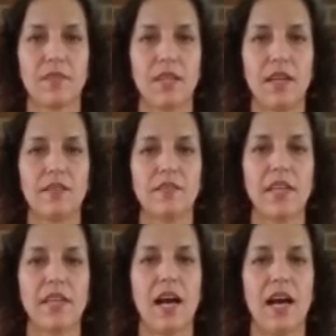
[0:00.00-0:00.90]
And let
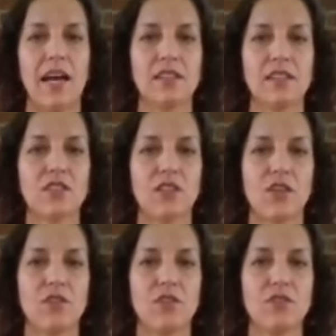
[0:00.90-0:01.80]
the eyes
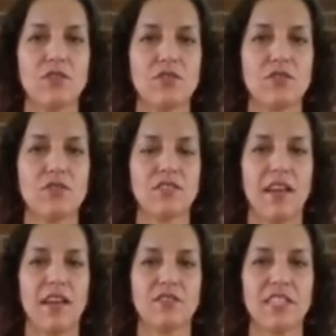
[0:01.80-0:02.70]
close
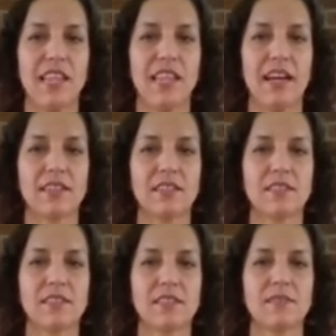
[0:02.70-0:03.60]
and
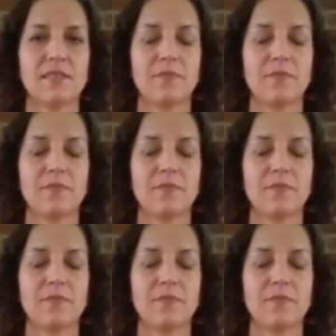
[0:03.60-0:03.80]
relax.